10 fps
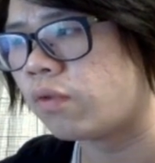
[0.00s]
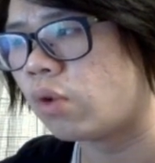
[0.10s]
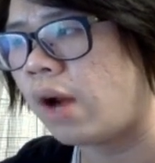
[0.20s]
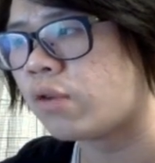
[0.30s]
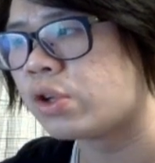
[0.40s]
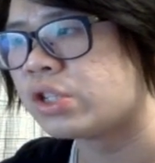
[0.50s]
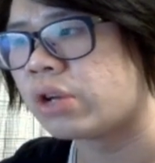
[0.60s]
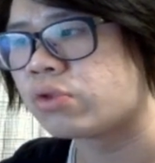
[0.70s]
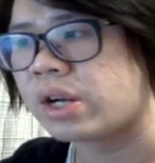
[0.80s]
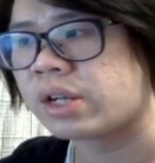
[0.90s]
every
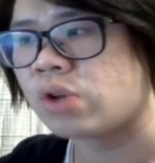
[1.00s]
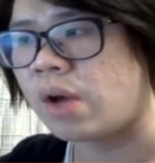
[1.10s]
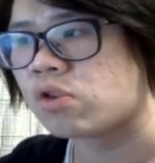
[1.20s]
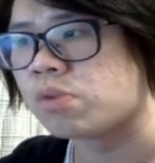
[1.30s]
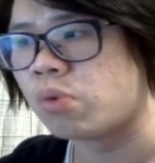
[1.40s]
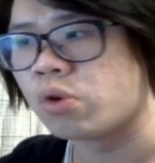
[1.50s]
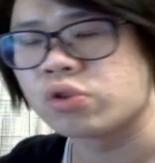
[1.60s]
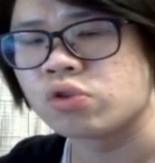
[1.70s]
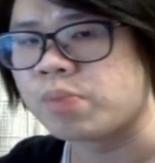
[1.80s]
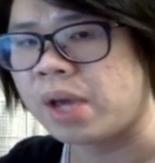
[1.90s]
Xerath Dragon you have on your board,
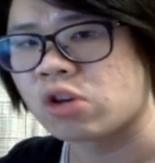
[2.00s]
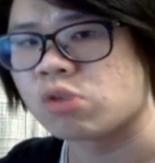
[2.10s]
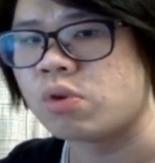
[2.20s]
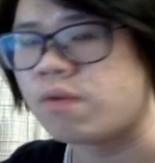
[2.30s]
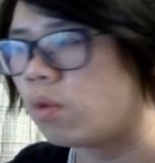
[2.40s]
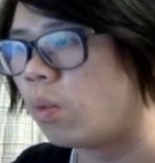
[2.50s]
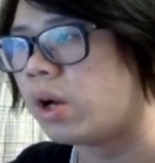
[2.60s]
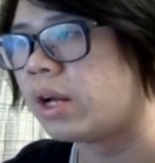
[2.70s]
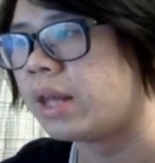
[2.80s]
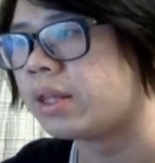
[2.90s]
you ping your opponent for
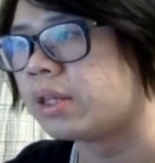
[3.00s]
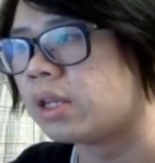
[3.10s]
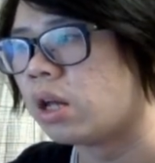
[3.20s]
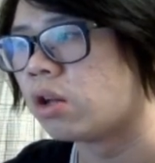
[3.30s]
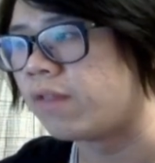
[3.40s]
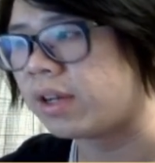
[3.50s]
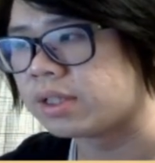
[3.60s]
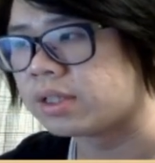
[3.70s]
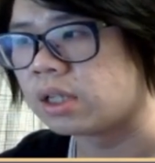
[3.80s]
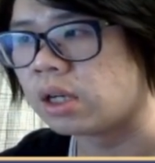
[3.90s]
1. And then the other effect
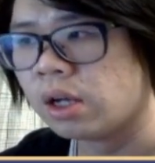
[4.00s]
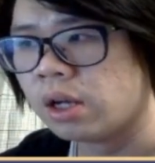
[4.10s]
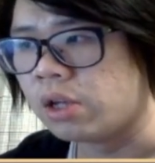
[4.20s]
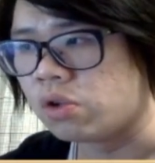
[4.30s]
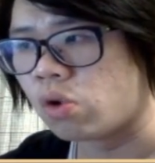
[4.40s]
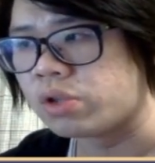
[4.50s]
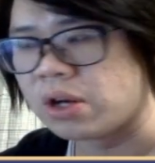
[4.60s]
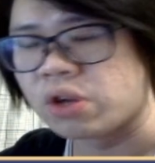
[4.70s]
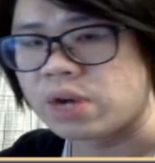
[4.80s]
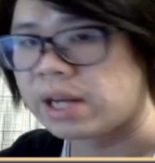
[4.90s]
is your
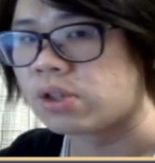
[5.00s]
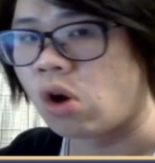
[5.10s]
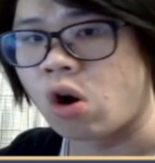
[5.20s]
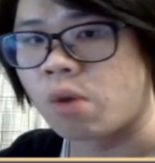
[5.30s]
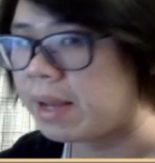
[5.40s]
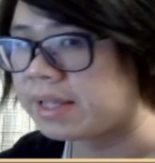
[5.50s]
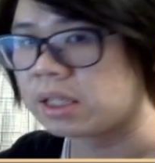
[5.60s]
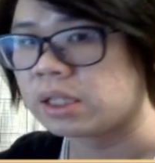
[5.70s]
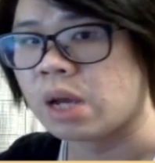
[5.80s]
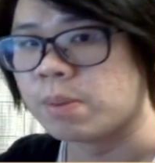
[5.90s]
Xerath Dragons are
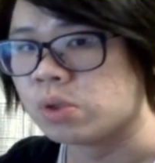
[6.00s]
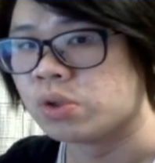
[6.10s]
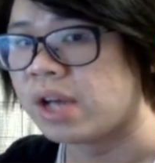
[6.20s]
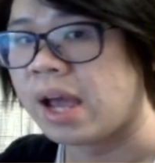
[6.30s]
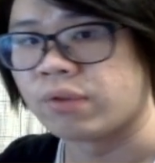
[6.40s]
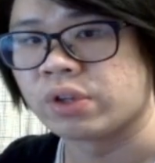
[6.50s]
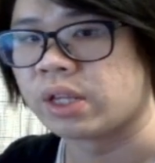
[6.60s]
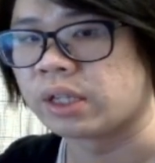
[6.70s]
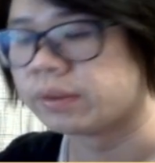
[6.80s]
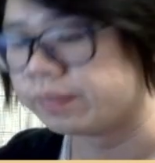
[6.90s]
basically immune to
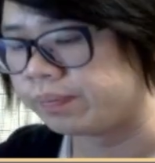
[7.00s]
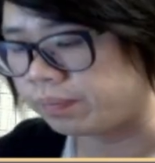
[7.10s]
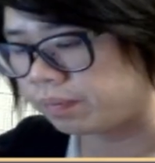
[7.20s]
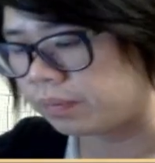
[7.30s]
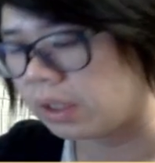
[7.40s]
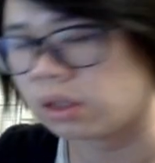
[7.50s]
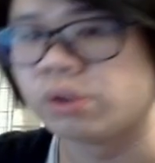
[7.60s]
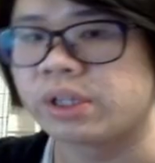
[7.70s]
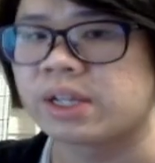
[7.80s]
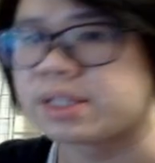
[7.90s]
everything,
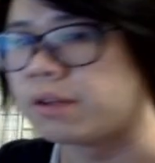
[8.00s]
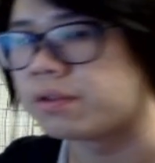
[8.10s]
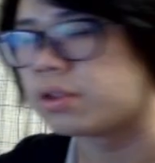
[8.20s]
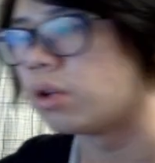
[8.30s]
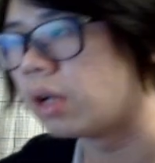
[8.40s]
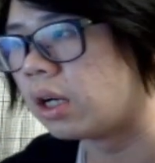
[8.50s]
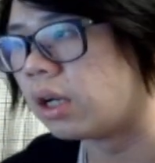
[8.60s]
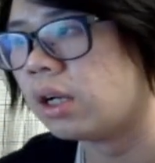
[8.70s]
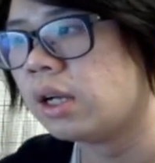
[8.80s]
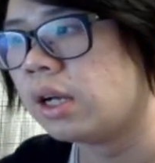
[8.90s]
including itself. So
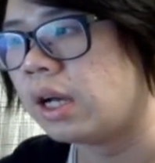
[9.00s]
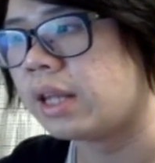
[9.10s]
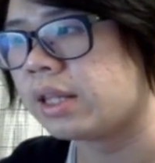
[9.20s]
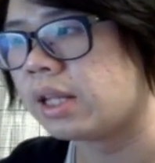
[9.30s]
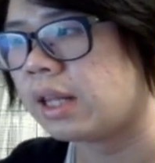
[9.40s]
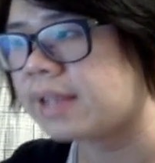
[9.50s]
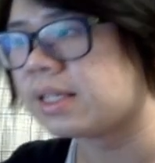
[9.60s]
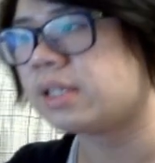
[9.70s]
and then the last line